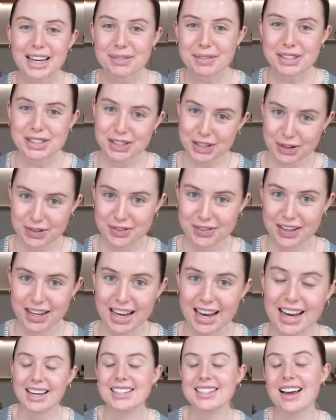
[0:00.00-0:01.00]
name is
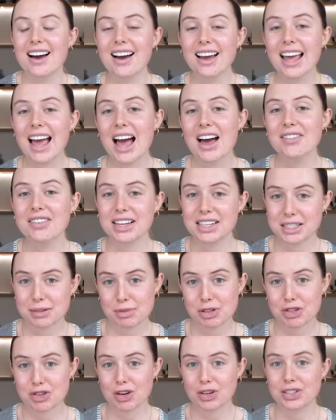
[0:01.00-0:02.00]
Sophie and I have
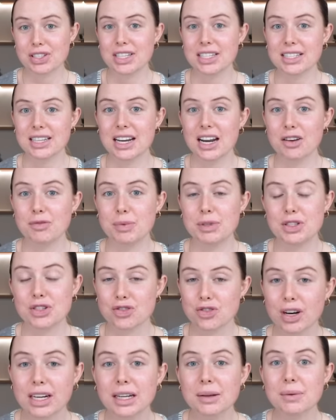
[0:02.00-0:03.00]
endometriosis and I've been
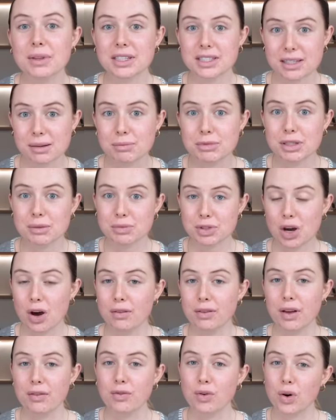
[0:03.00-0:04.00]
struggling with the symptoms
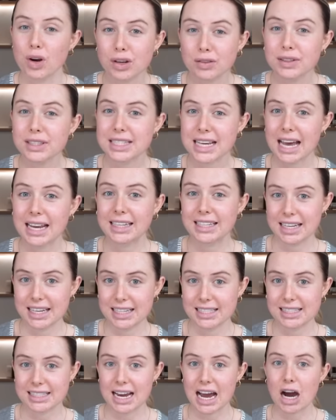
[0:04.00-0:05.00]
of it for over 10
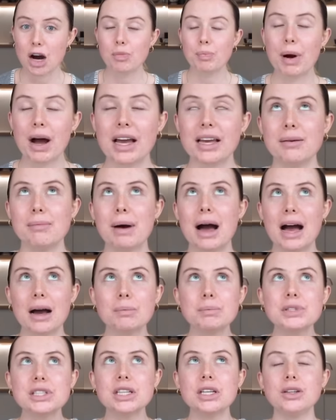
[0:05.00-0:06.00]
years now, but I am
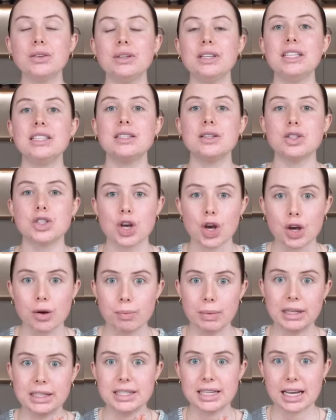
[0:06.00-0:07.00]
absolutely
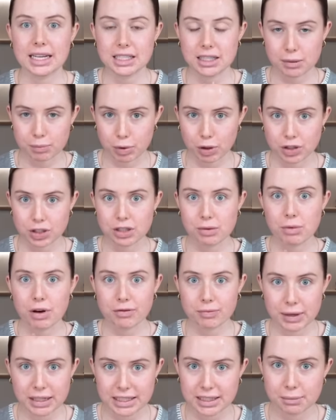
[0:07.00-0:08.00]
determined to get to the bottom
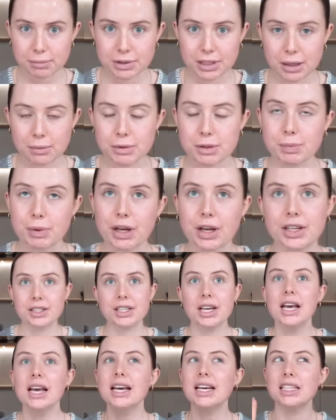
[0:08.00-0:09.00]
of my symptoms
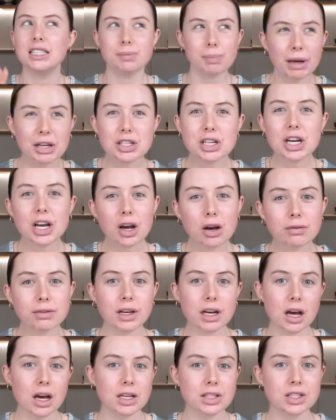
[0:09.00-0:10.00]
because especially
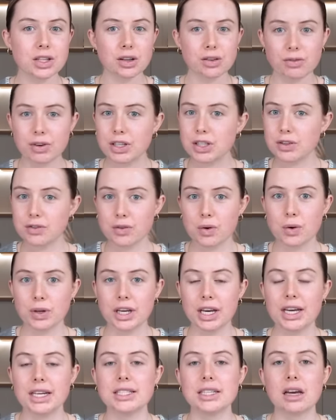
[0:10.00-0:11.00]
over the last three to
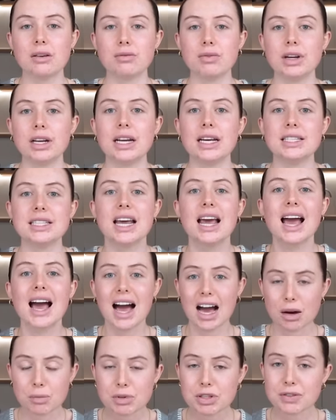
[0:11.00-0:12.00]
four years, I've realised
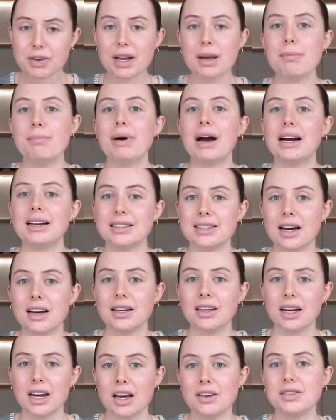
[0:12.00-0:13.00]
how much of an impact
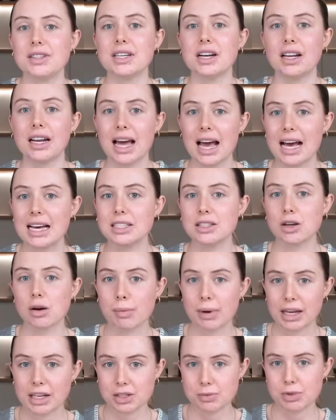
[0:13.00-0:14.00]
diet and lifestyle has
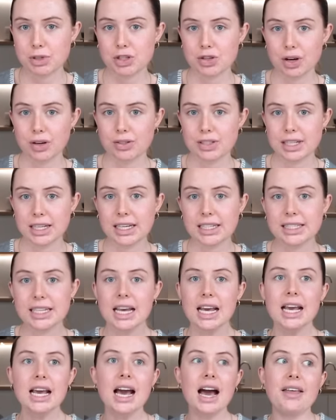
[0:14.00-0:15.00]
on my endometriosis.
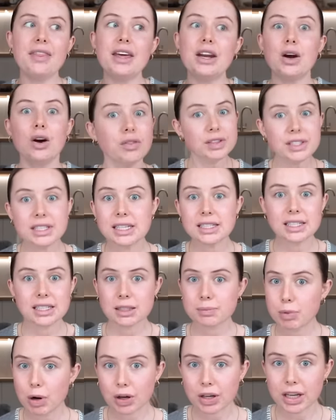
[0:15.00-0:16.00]
And obviously
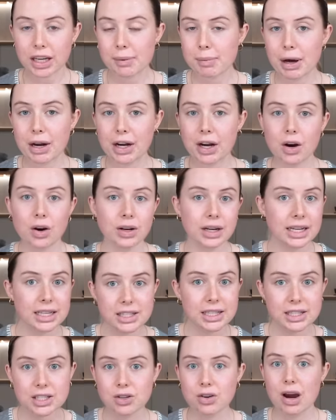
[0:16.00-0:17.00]
since blogging about it on
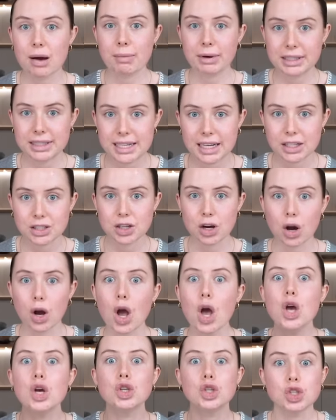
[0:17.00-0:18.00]
Instagram and
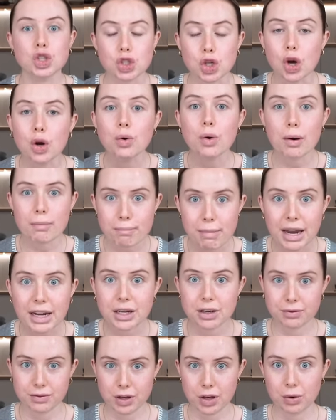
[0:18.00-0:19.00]
TikTok, so
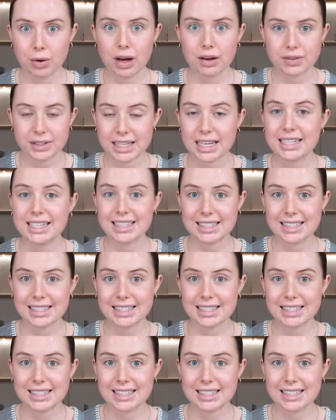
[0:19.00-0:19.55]
many of you have said